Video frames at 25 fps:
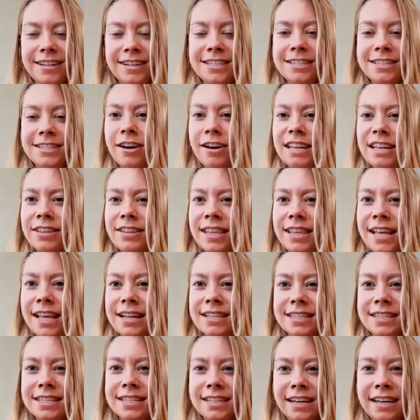It's not even
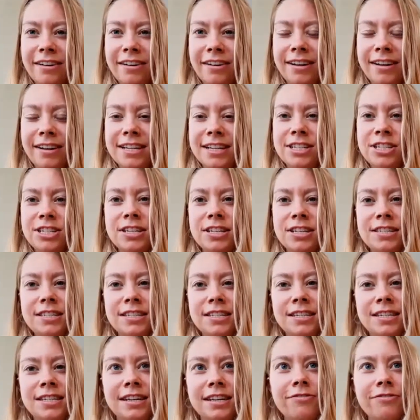that scary, it's just
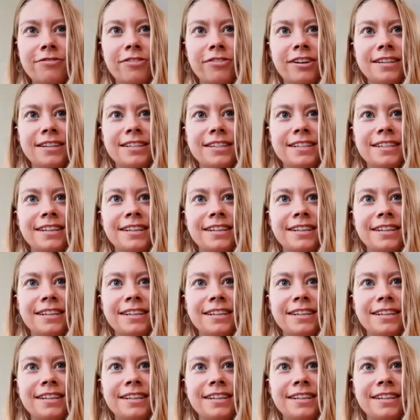different.